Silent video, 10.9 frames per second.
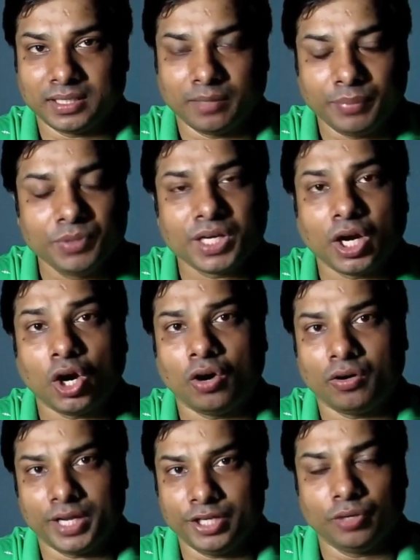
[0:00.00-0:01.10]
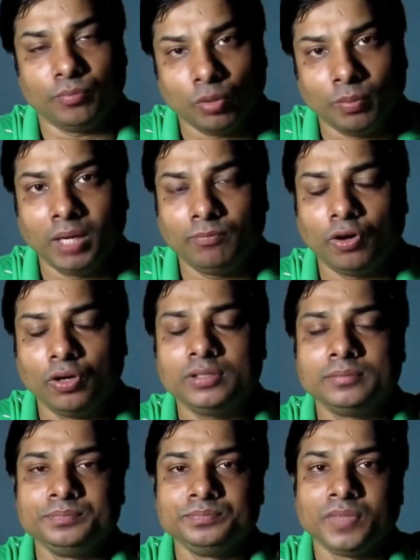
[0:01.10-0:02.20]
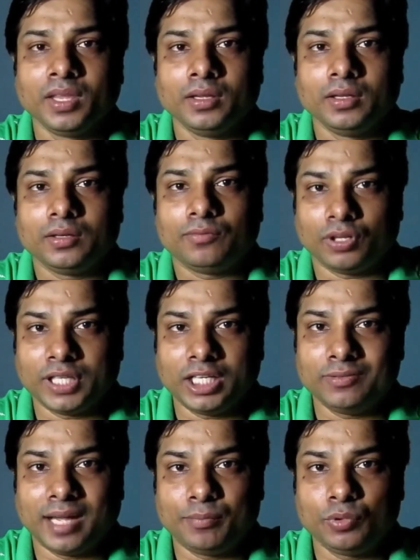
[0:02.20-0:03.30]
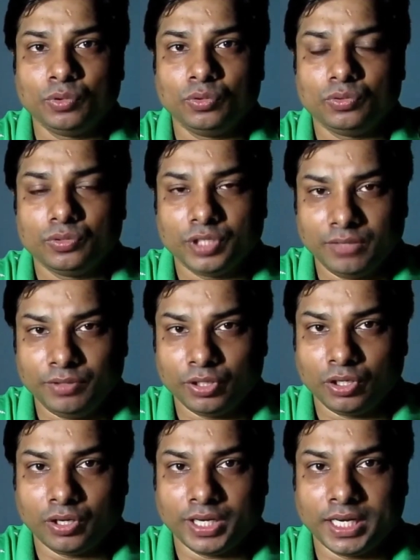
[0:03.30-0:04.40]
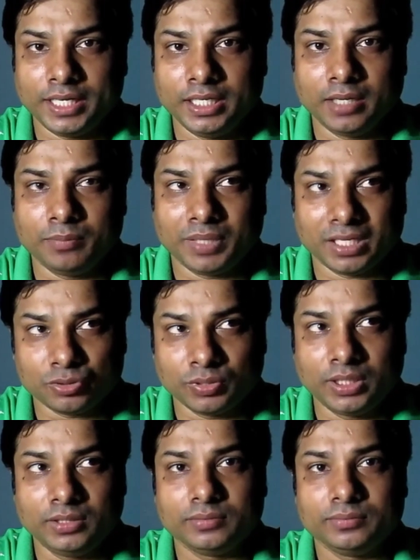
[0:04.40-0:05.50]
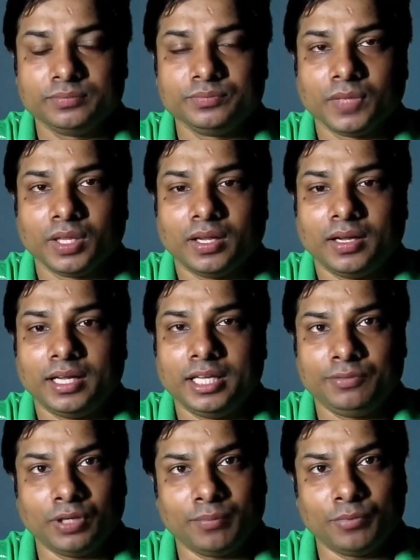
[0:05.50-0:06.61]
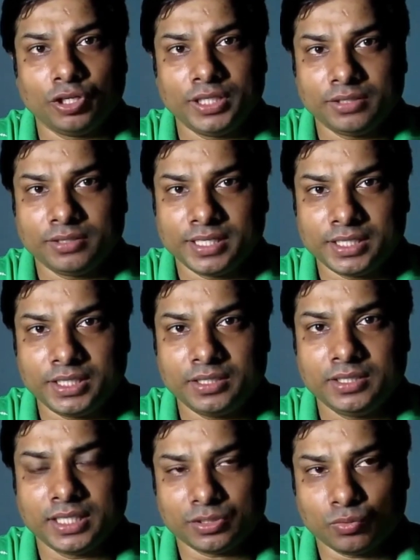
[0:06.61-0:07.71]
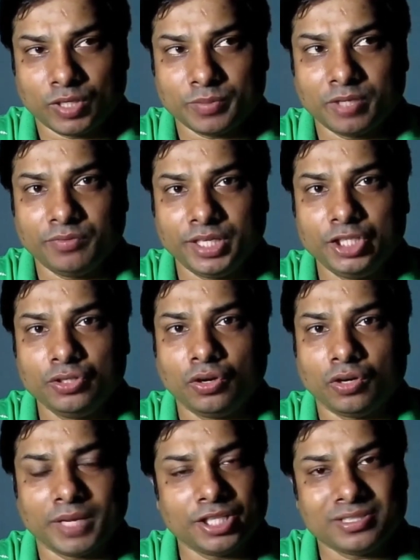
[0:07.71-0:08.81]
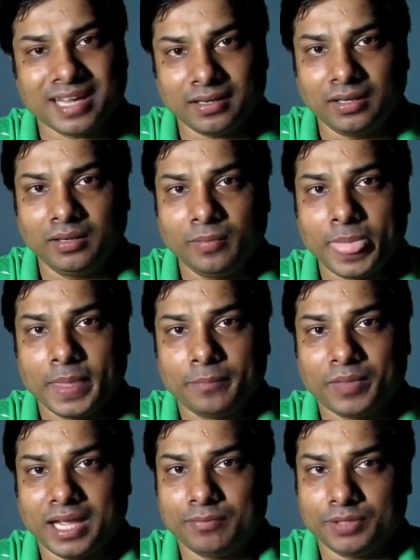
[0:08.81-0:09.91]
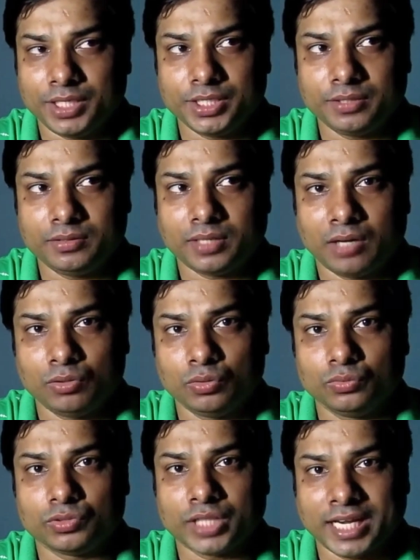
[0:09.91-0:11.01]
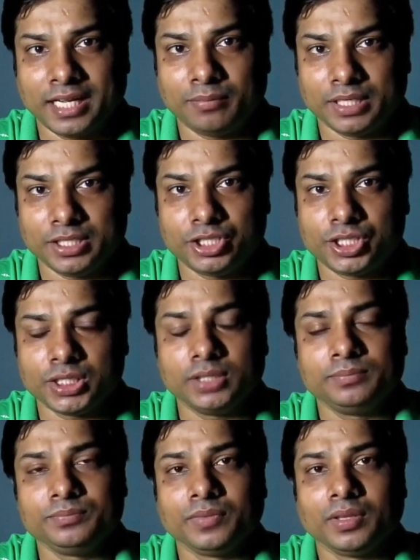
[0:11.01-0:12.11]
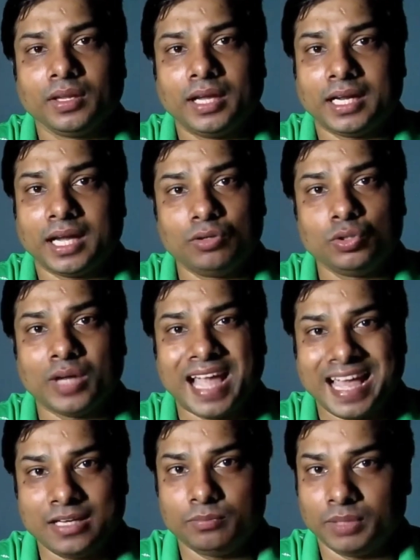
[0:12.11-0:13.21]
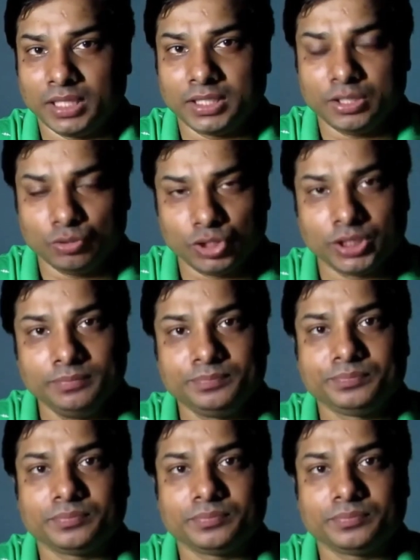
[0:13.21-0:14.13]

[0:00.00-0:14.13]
computer or in your mobile phone. For that, you have to give your login ID and password. If you have not yet created it, just watch my video on my channel. I have created how to sign up, register, and how to add bulk user.